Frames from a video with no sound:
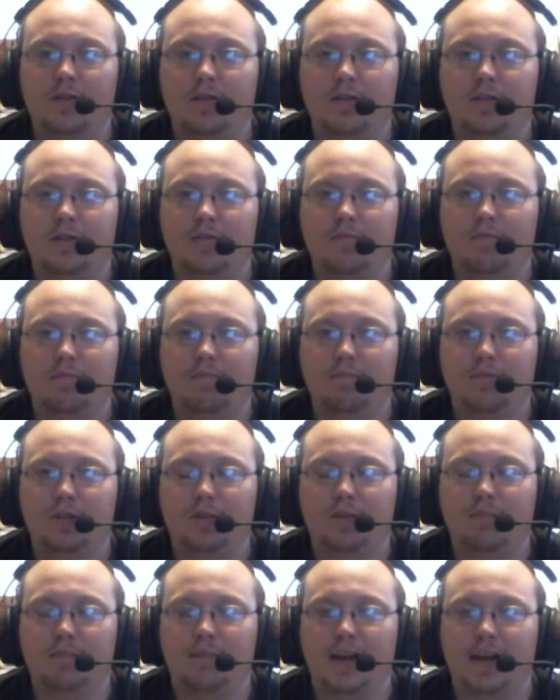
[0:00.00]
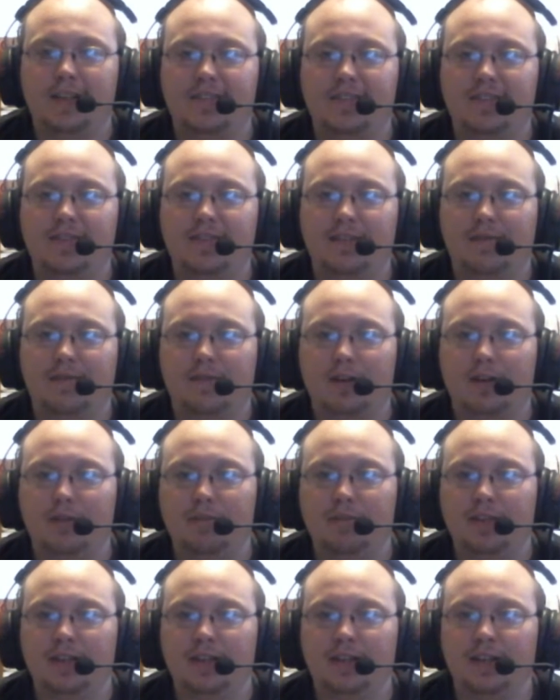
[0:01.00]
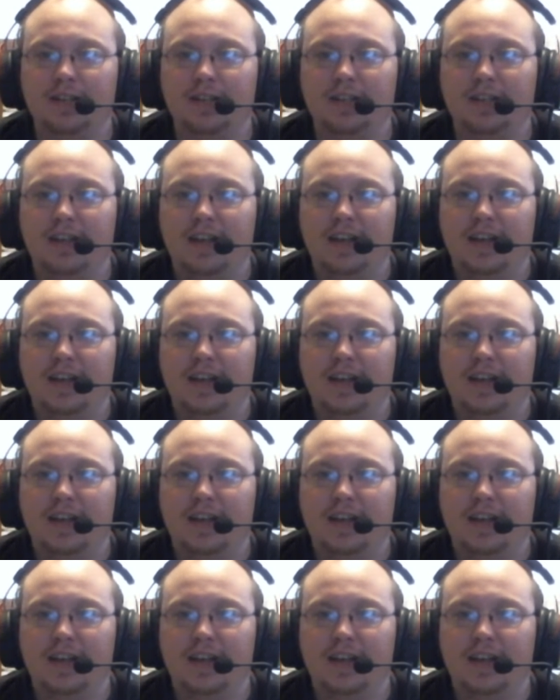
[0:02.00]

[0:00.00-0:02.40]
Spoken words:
the chip bags at the very beginning,